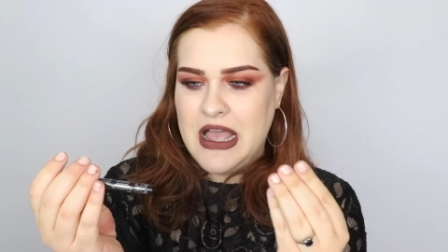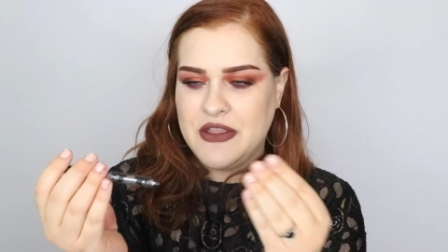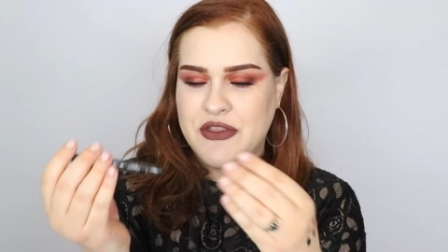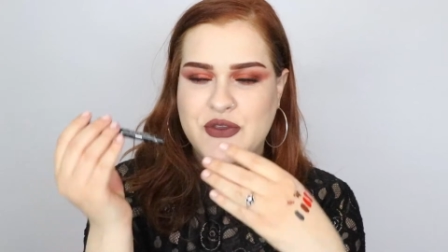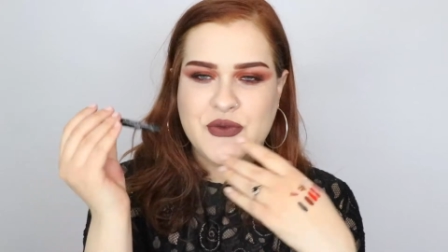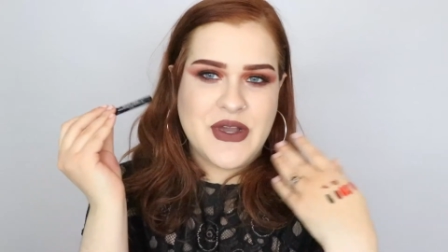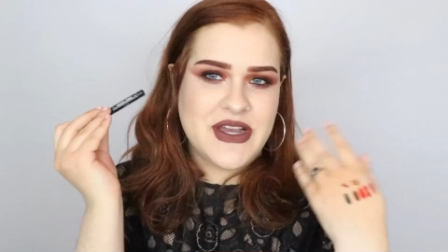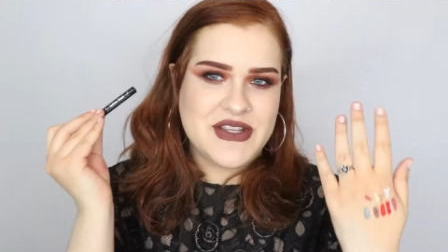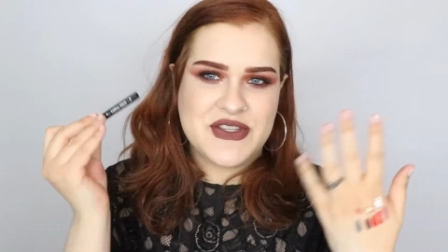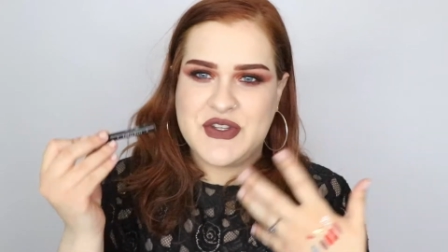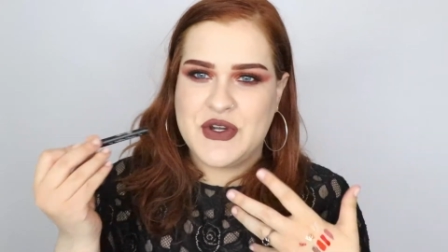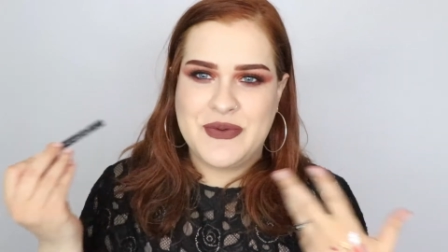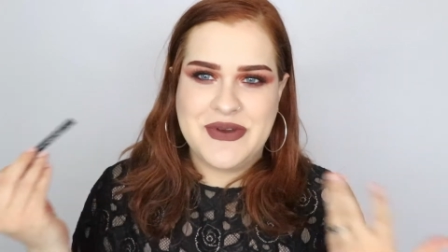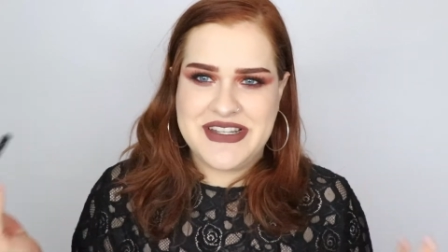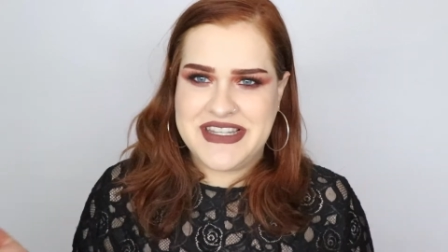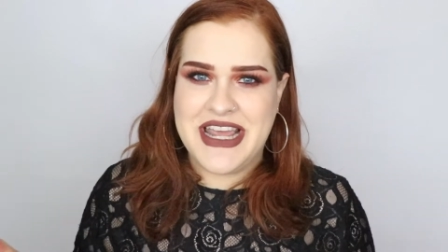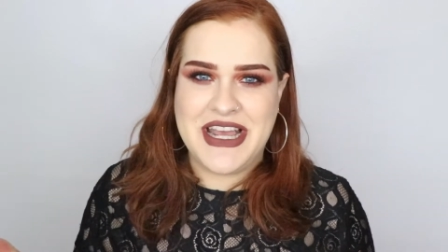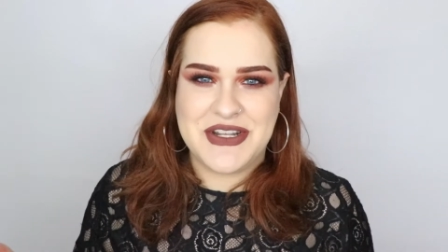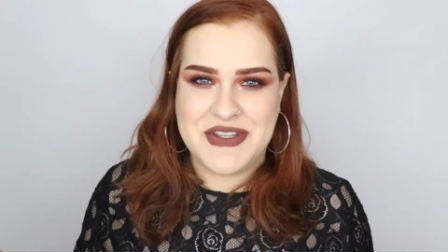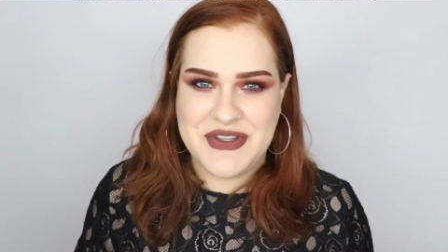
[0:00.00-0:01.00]
You guys know
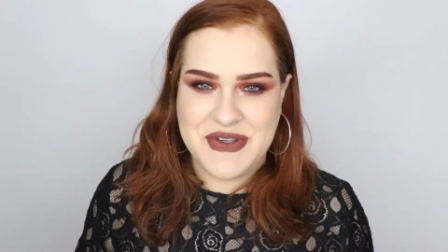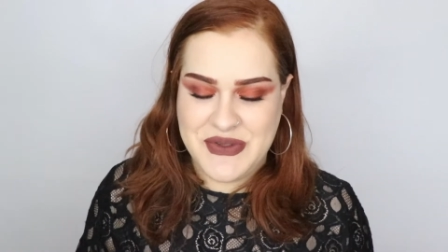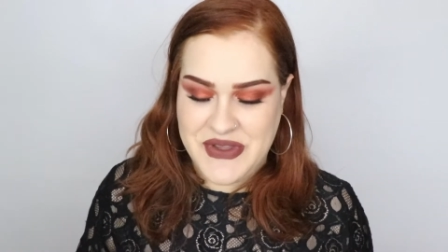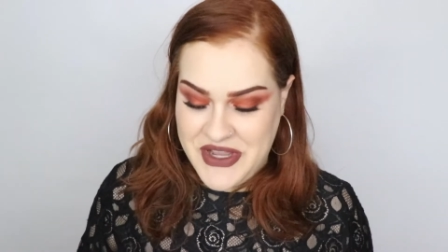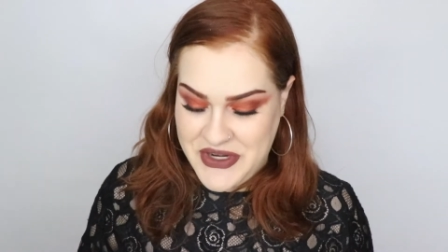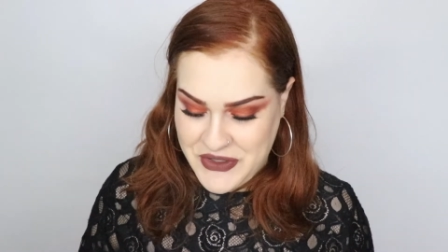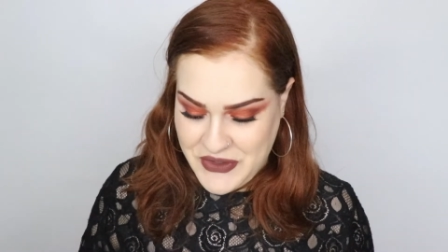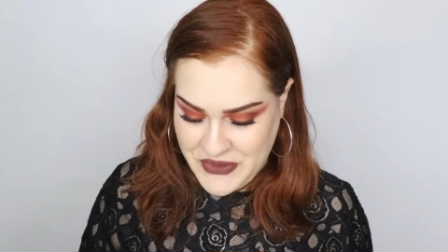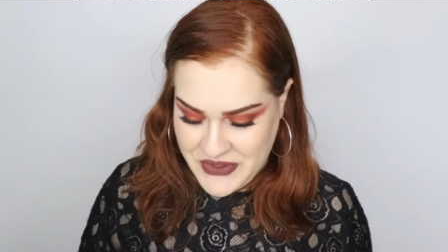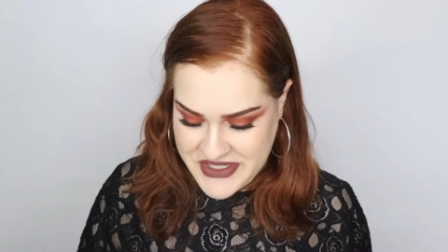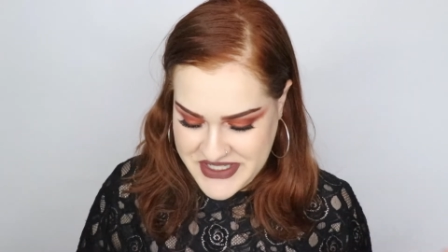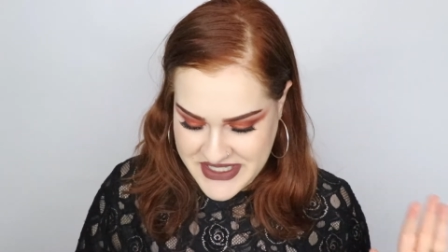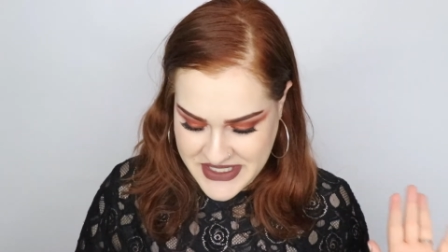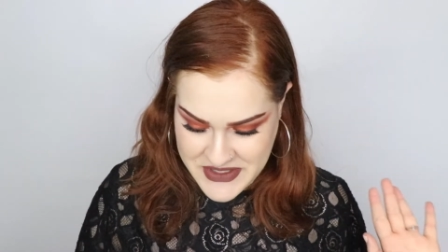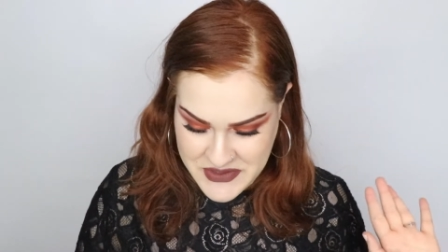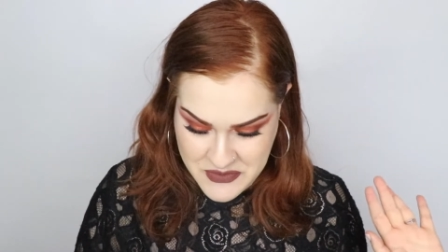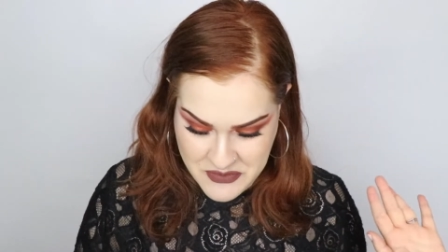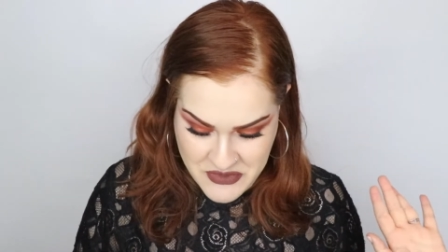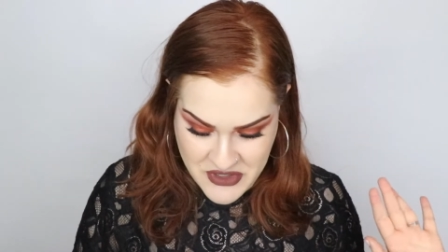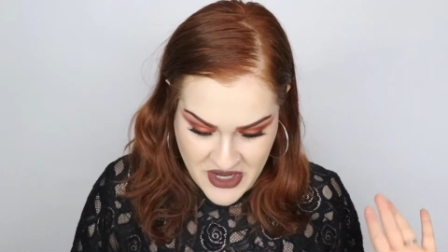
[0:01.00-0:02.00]
what tattoo liner looks like,
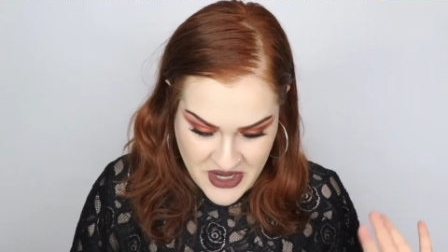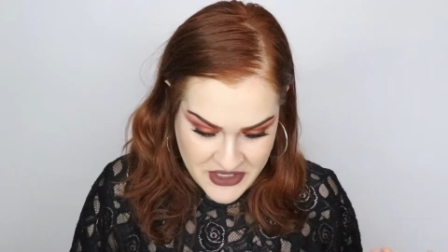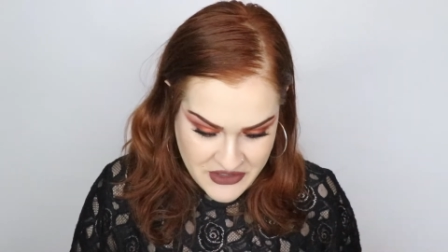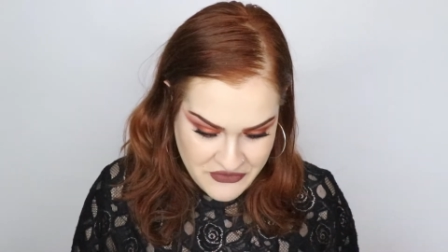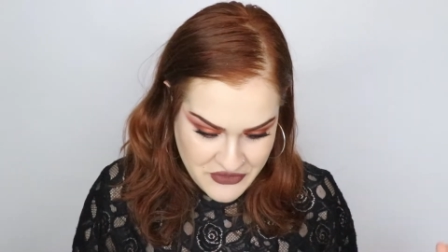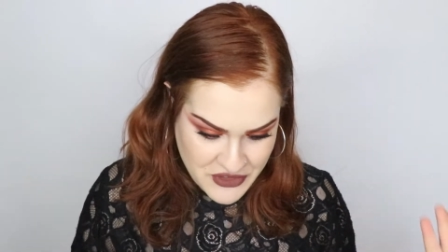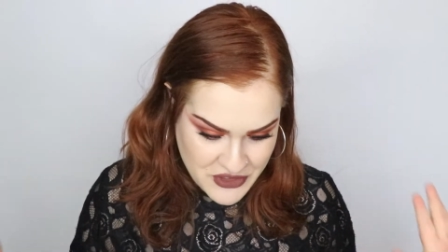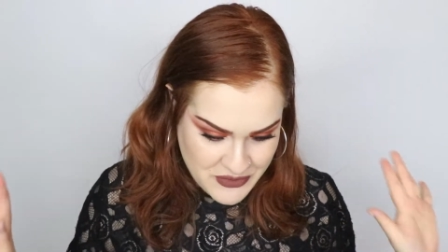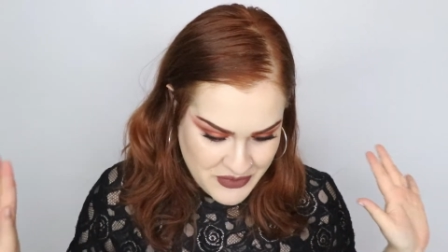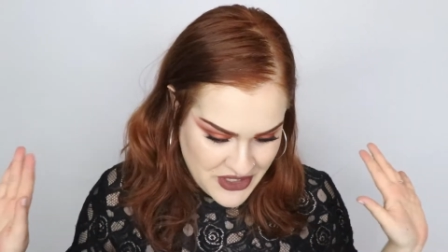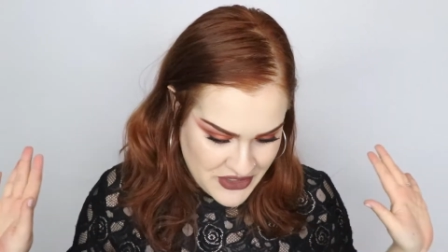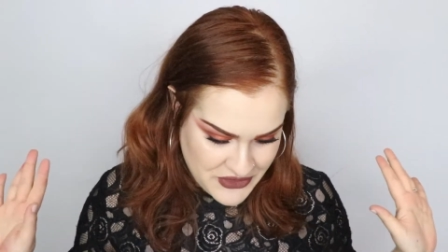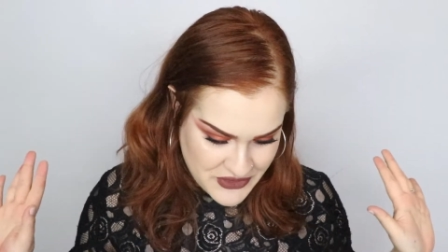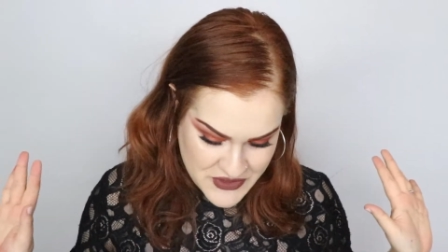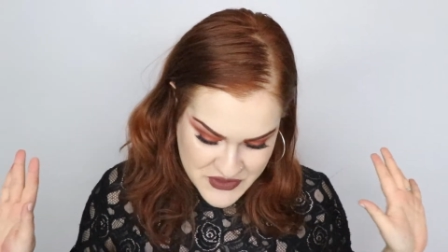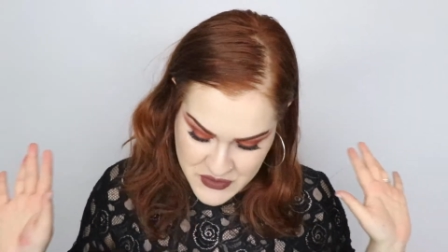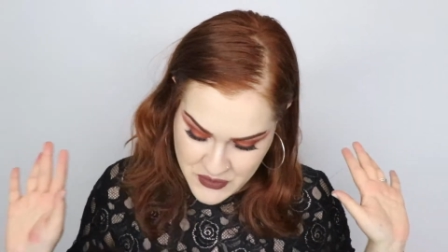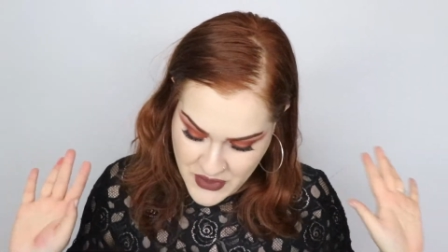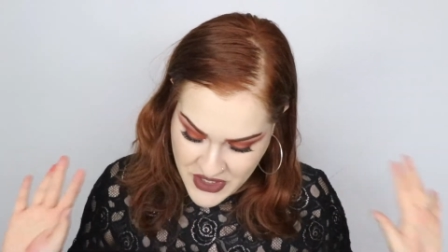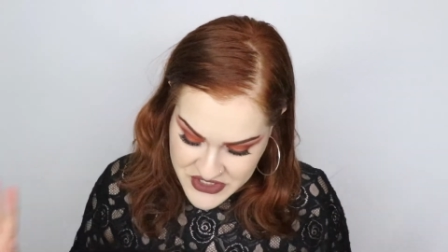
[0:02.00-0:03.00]
so I'm not even gonna bother
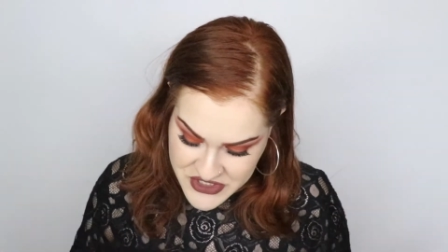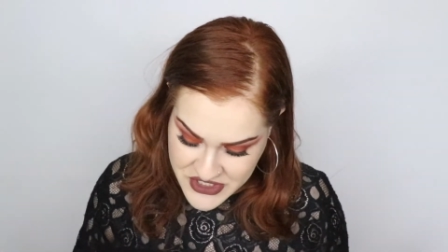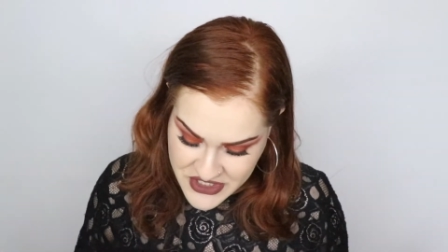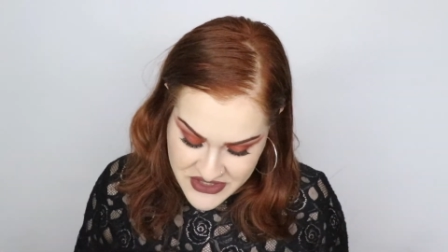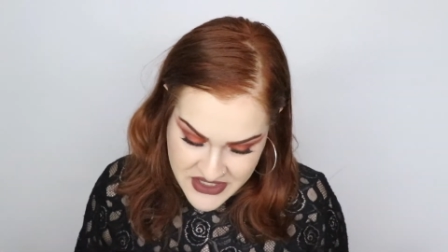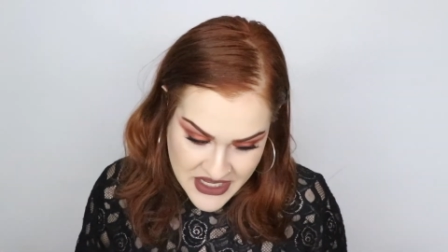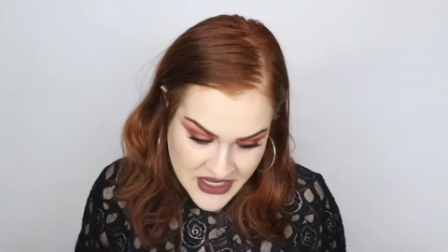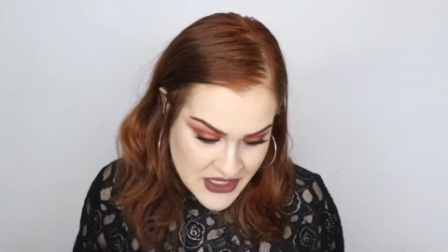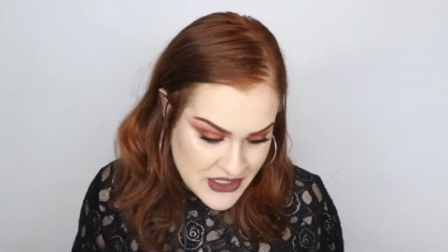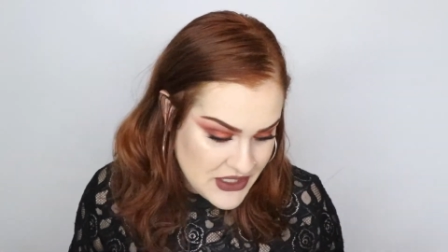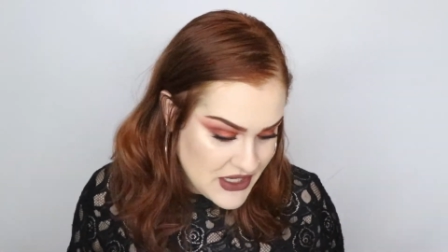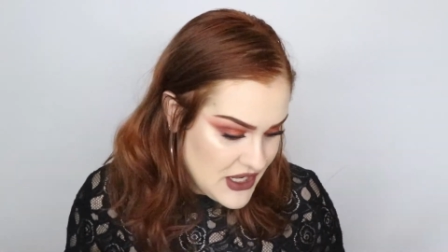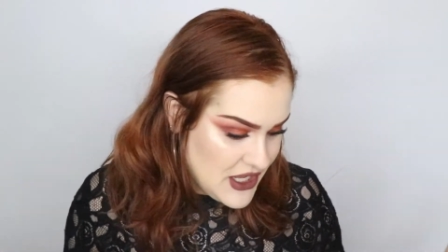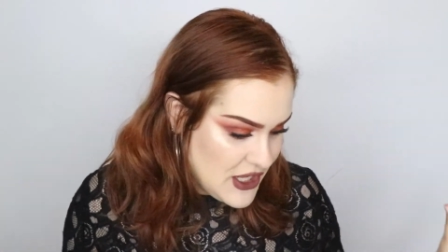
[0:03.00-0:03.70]
swatching that.